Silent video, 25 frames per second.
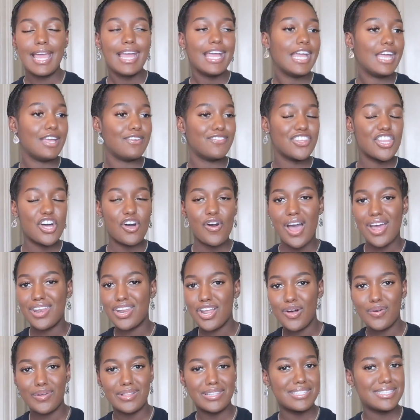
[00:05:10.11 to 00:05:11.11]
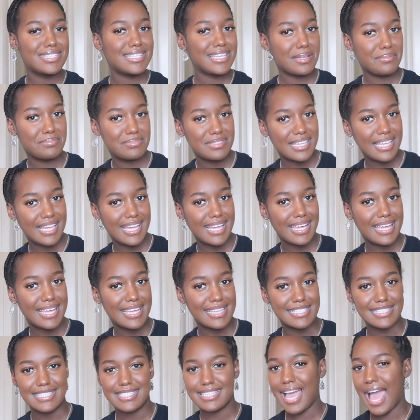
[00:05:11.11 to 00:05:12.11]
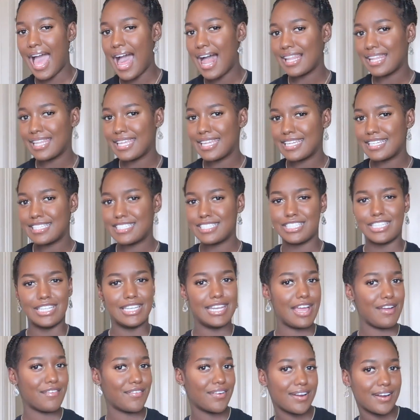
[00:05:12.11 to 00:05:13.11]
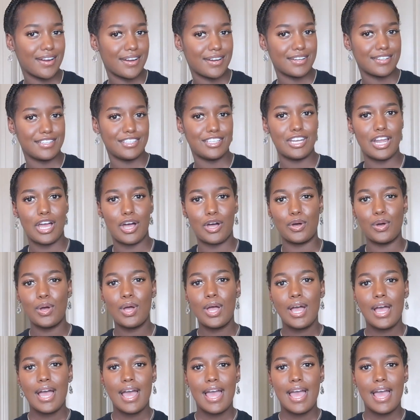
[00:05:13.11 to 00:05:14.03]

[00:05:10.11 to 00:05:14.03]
even though I know it's tempting because college, you never, you know,